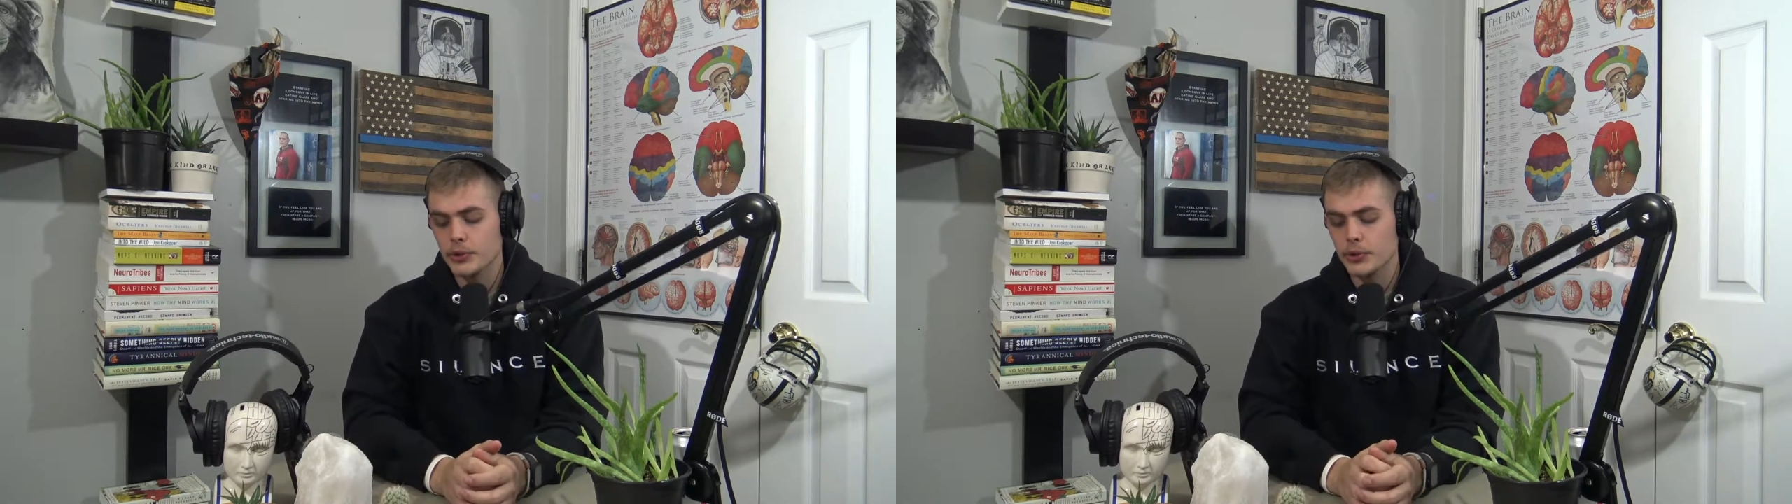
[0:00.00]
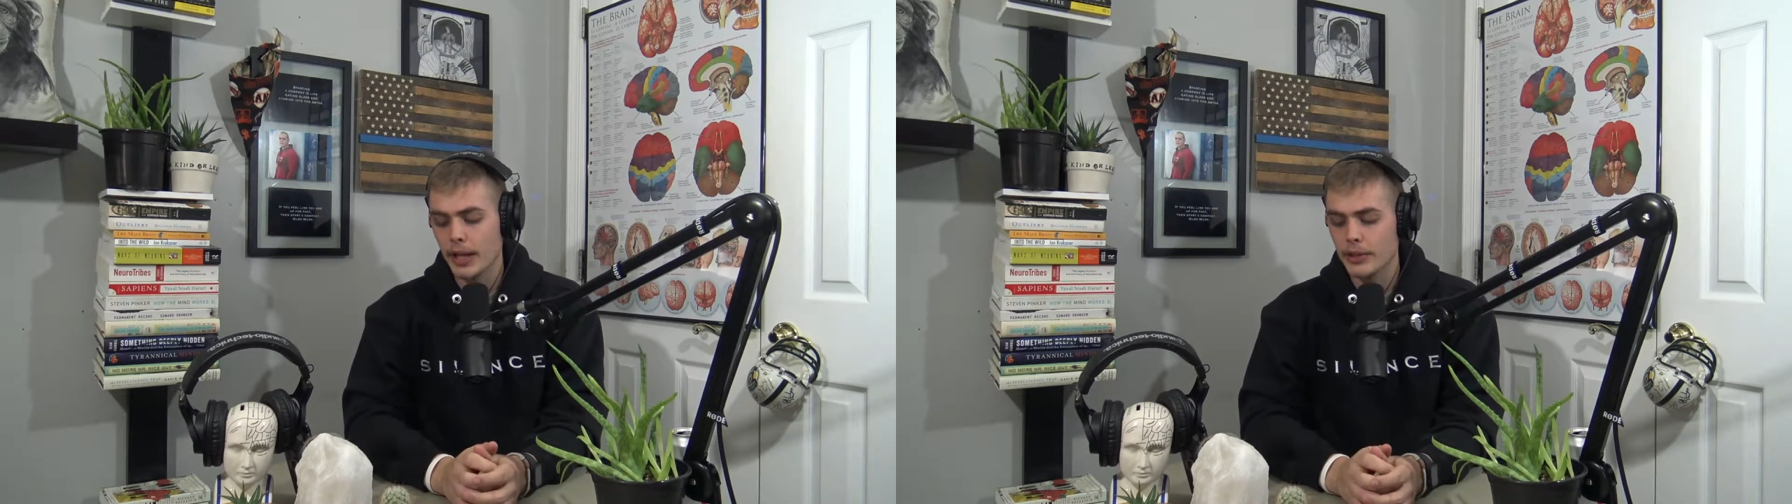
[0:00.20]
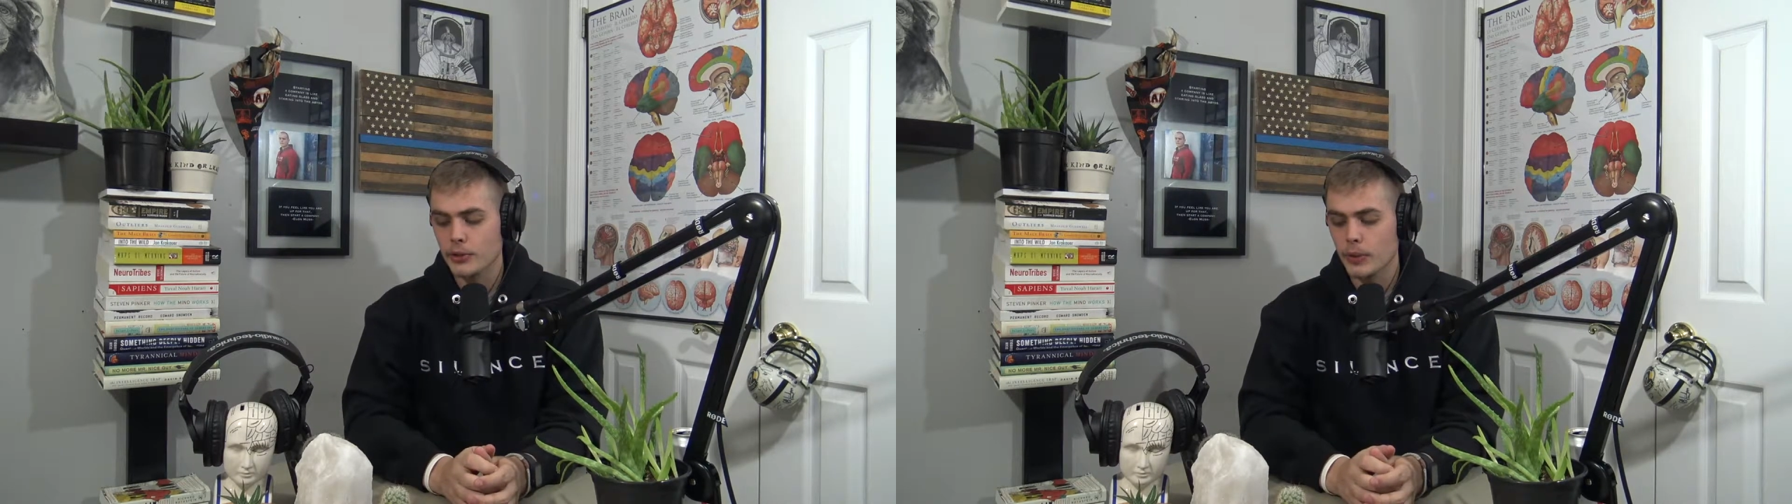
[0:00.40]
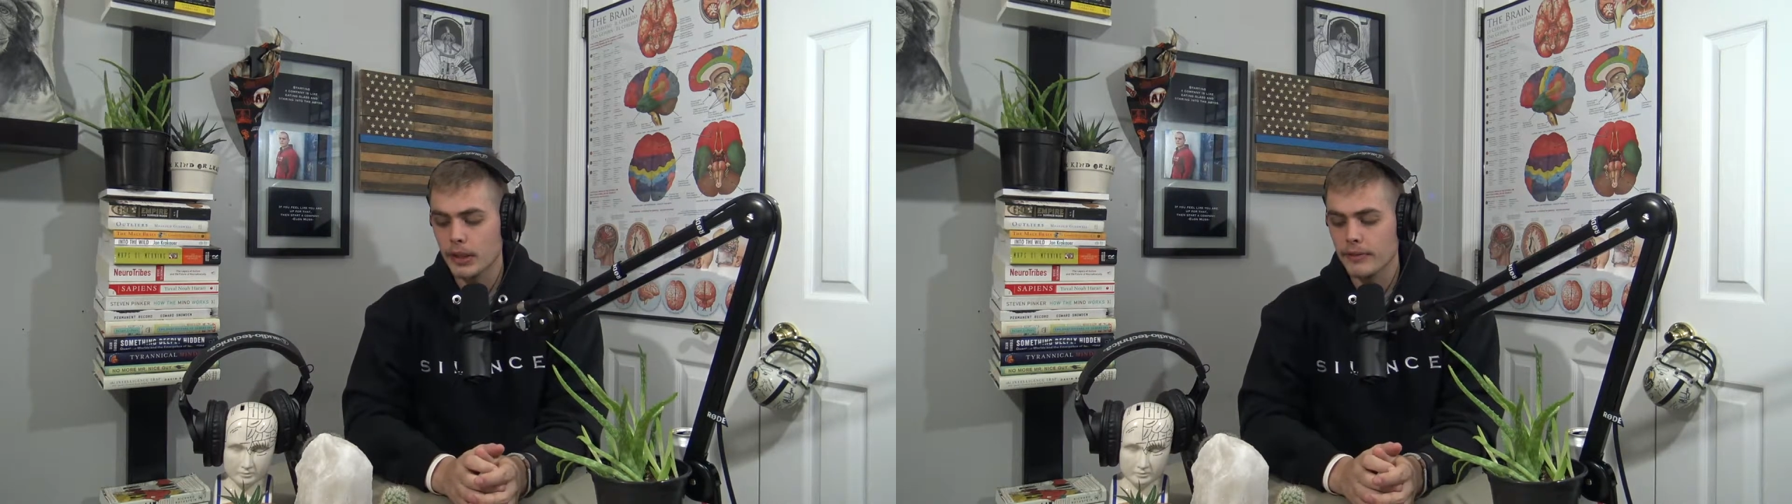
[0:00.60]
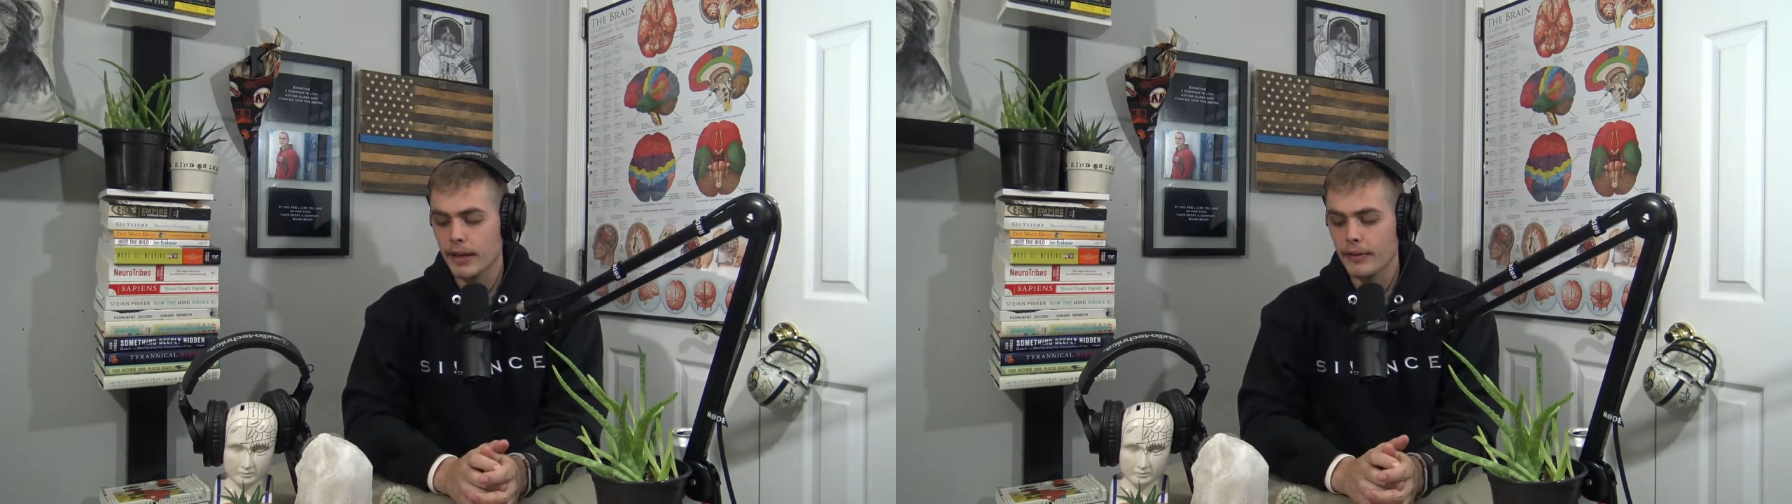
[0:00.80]
like
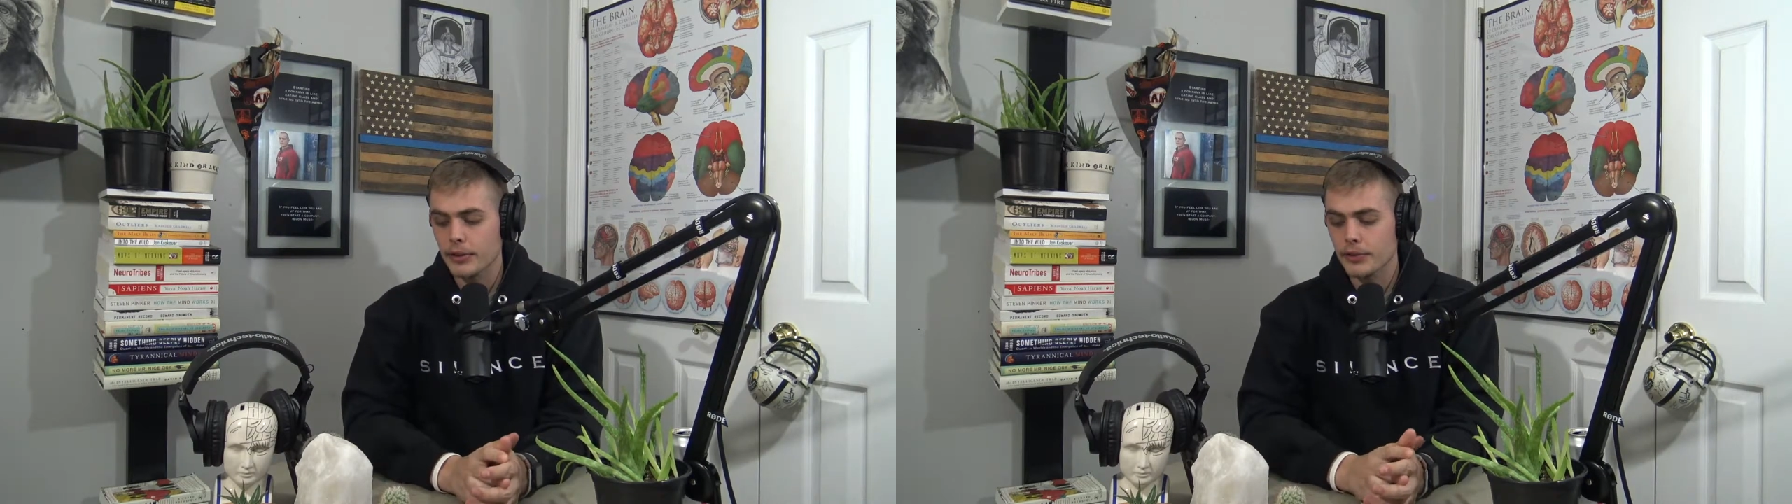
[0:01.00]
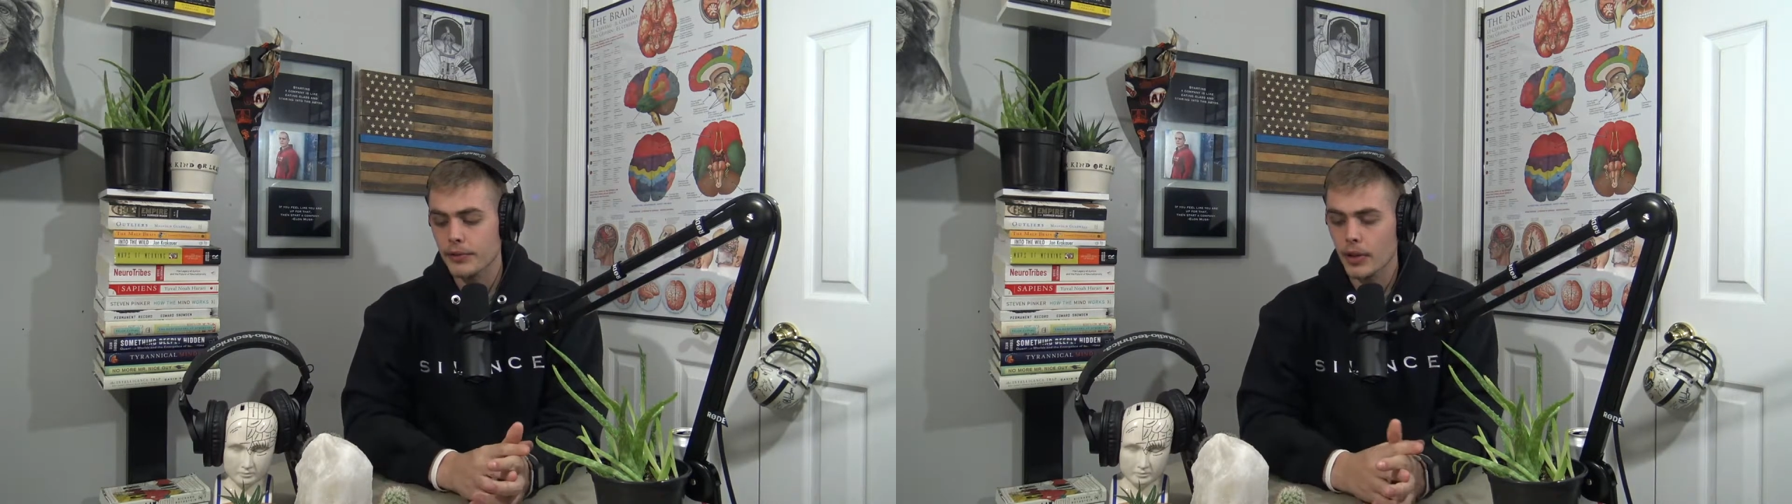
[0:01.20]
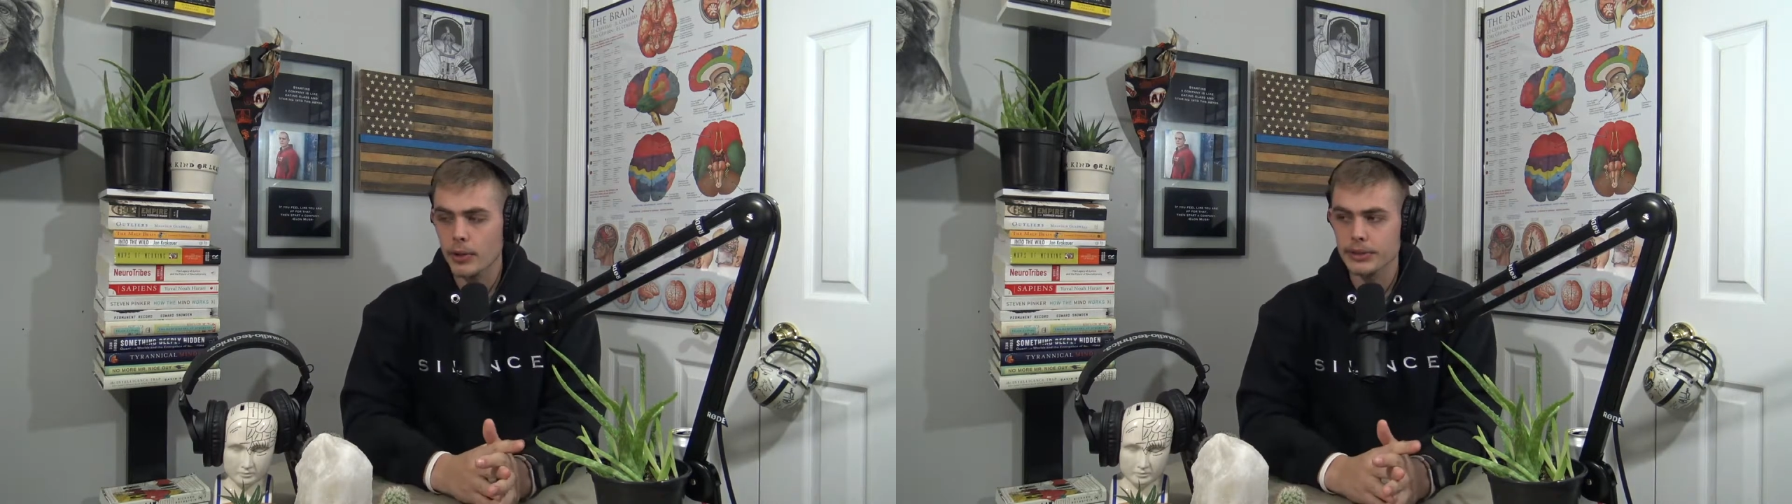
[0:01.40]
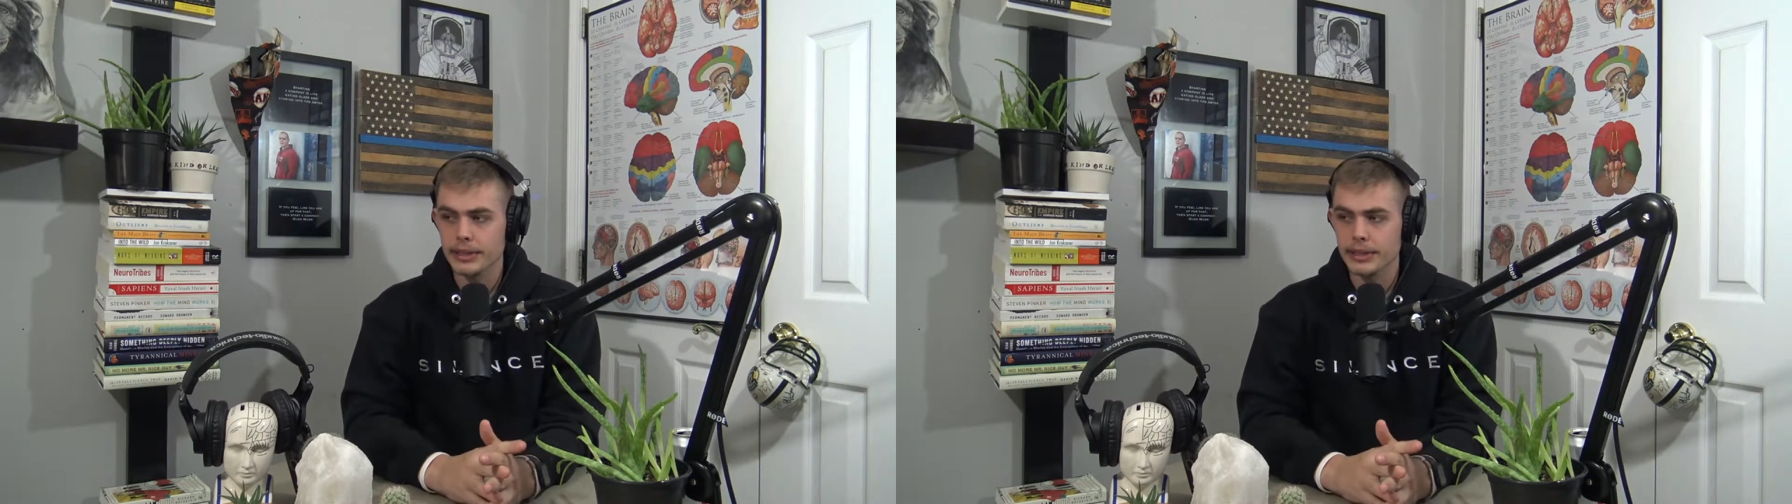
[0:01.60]
2,500 followers,